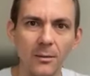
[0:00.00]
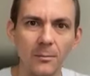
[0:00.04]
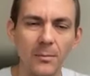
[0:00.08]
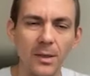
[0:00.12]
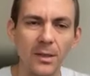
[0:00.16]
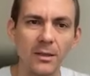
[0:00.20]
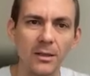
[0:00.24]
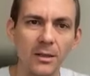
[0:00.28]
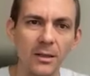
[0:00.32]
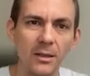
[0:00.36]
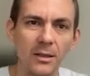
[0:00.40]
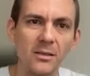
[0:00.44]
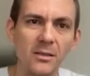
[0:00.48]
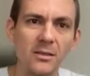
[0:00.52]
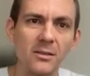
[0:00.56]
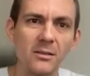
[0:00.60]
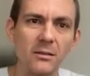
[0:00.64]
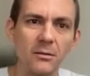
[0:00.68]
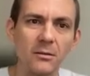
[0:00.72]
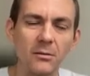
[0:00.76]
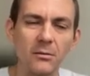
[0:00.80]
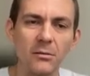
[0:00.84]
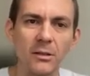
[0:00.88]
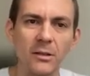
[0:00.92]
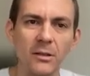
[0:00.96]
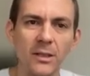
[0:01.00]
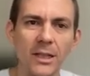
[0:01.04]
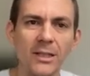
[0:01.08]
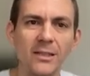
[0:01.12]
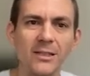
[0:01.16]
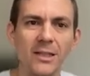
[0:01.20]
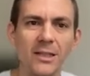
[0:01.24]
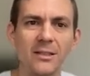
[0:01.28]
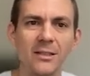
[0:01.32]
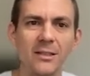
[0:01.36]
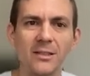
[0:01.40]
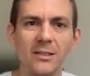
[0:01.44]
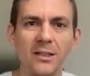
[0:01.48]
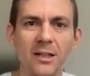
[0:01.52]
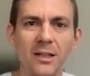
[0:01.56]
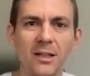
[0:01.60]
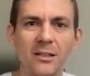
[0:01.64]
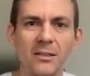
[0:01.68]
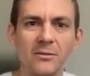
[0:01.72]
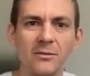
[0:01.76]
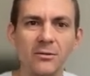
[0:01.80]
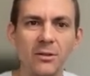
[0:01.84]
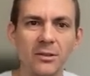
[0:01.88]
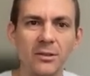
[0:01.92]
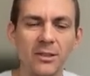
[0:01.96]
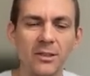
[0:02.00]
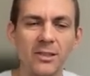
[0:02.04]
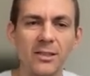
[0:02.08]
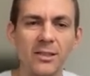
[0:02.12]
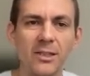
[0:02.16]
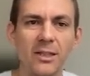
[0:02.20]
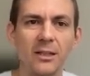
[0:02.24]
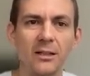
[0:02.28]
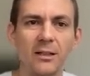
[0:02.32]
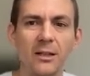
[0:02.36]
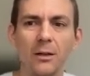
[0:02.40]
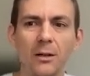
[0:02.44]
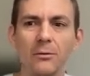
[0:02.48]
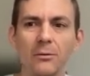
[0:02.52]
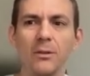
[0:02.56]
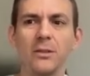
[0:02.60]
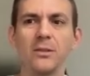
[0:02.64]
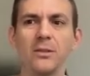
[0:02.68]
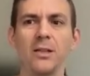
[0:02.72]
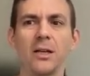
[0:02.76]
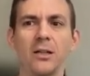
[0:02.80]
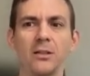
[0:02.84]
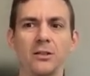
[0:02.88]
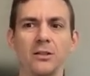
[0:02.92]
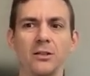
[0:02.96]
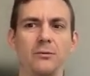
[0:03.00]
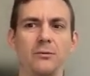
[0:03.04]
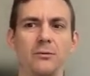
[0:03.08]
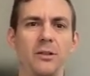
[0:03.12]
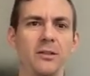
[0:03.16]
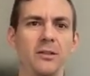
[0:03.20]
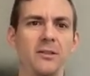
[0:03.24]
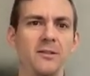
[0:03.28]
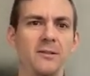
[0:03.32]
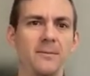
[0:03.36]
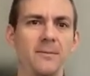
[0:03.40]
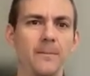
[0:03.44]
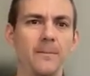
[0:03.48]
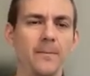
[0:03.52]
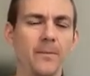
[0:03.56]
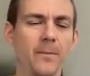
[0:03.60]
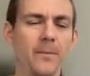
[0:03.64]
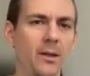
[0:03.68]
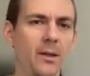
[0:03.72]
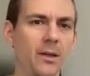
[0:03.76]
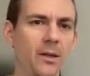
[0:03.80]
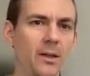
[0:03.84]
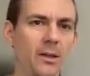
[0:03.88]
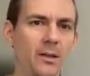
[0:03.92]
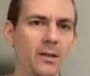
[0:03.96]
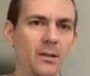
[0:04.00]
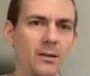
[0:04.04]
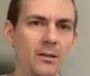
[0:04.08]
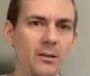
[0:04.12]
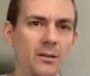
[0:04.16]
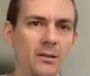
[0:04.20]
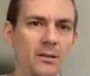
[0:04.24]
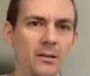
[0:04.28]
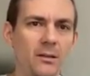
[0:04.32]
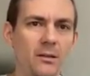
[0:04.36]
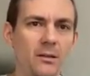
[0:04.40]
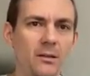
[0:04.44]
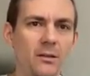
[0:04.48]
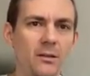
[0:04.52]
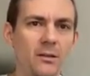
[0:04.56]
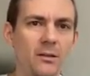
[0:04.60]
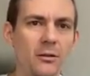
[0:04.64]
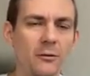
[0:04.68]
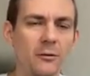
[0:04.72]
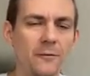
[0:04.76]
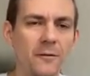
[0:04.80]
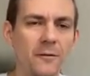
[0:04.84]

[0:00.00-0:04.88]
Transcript: but it's a nice exercise to understand how this actually works. So